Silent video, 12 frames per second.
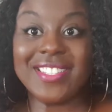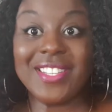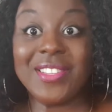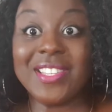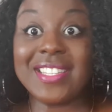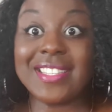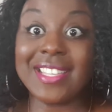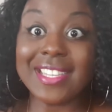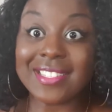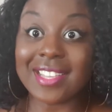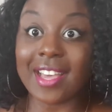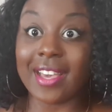So the
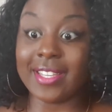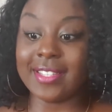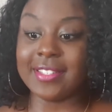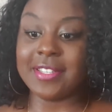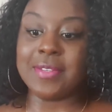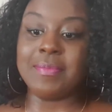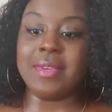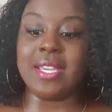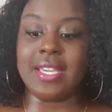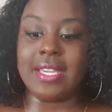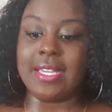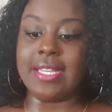sixth item
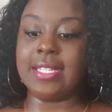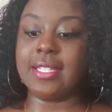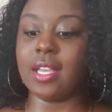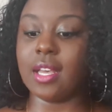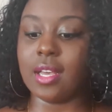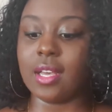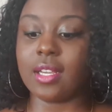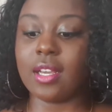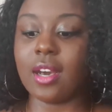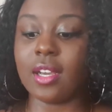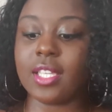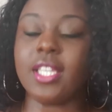is a
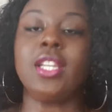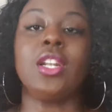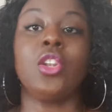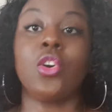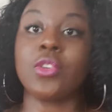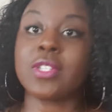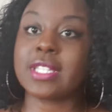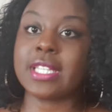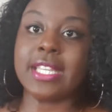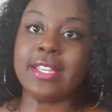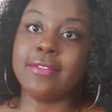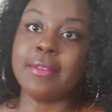khaki long
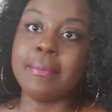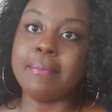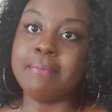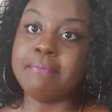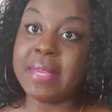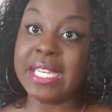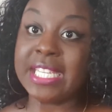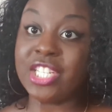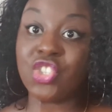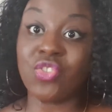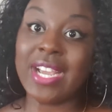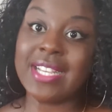sleeve midi
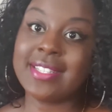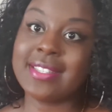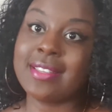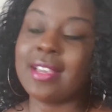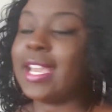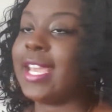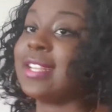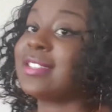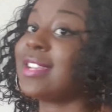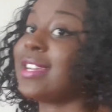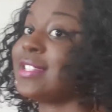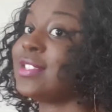dress in a
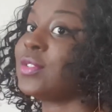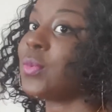size